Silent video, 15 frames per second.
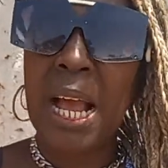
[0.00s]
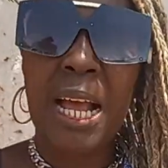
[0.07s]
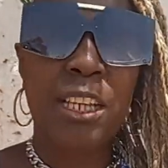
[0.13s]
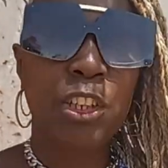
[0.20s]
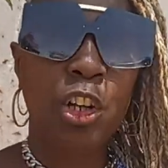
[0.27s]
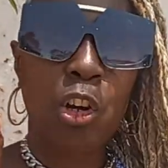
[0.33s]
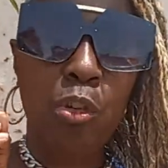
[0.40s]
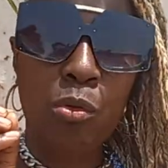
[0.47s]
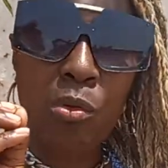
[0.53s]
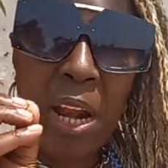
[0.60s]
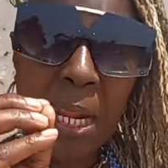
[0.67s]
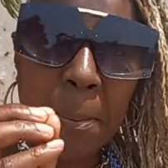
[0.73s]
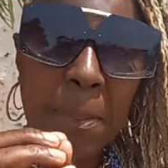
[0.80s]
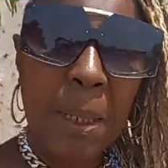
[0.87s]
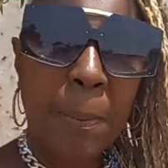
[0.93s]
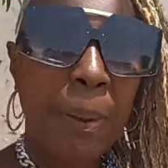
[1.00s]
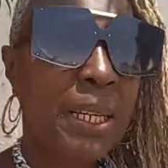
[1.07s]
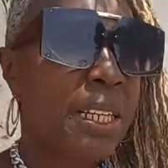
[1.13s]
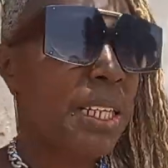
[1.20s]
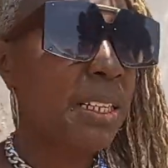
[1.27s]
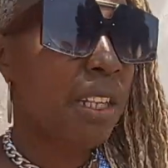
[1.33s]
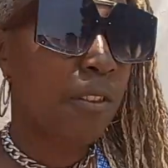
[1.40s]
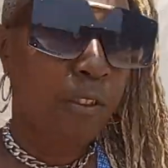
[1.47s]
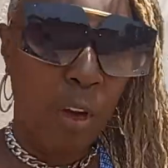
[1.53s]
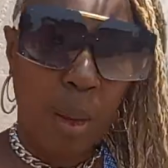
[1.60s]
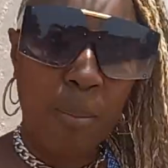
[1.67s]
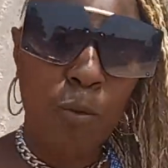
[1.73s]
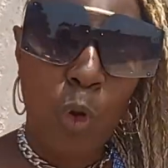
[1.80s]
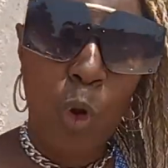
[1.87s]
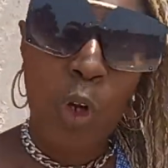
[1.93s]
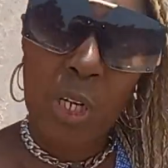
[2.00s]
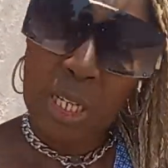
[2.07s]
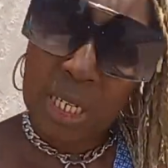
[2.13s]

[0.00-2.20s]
And correct me please if I'm wrong